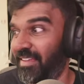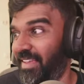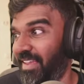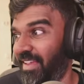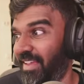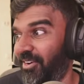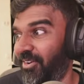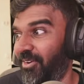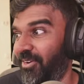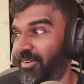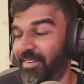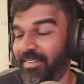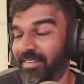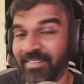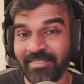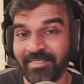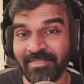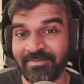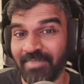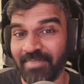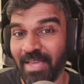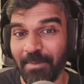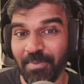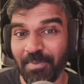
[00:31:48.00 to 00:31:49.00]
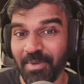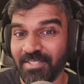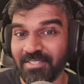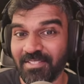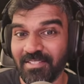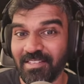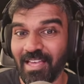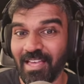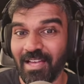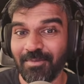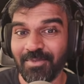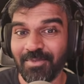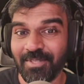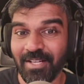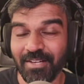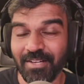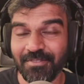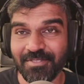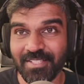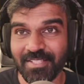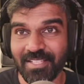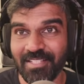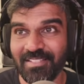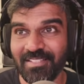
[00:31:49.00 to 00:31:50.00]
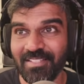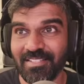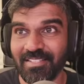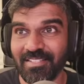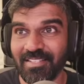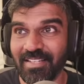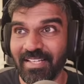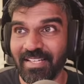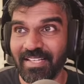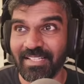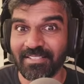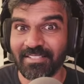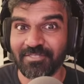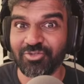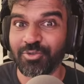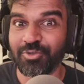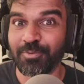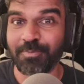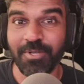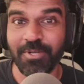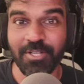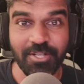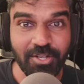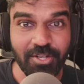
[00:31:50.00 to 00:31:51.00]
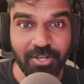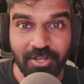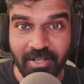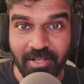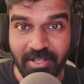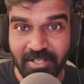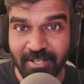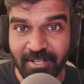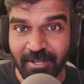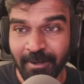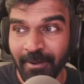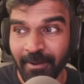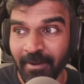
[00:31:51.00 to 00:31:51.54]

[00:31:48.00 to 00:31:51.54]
On a APS-C camera, f6 is like super dark,